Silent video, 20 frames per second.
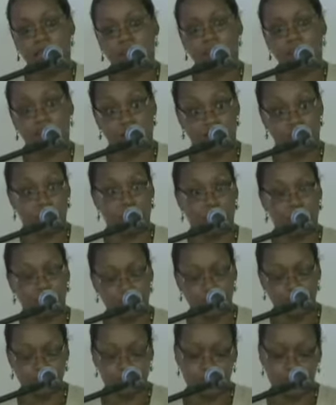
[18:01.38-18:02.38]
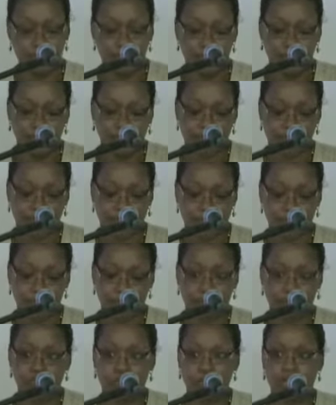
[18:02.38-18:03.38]
research, that
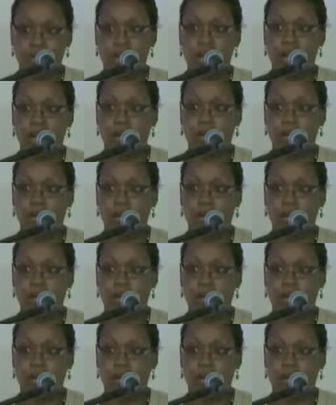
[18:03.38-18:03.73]
students are